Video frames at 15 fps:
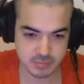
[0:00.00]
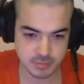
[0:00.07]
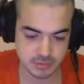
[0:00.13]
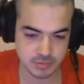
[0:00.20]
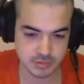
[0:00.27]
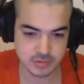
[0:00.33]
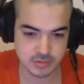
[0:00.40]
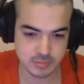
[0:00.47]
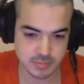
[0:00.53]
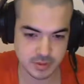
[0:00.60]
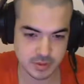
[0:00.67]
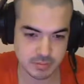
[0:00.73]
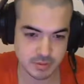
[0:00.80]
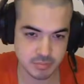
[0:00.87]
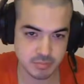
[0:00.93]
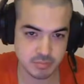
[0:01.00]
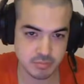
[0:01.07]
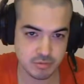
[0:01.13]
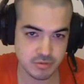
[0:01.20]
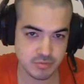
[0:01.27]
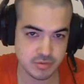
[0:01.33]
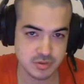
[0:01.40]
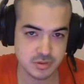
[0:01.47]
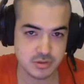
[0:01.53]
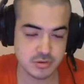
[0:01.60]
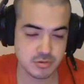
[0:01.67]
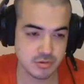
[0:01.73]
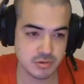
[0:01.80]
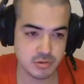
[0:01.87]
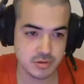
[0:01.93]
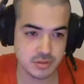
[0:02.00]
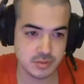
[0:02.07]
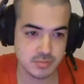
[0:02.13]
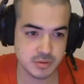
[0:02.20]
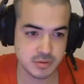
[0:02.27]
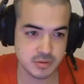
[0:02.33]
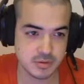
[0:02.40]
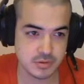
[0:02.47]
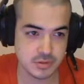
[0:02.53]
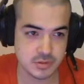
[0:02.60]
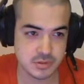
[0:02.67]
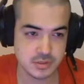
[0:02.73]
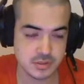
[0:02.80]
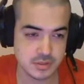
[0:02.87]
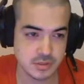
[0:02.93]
but also by my previous coaching experience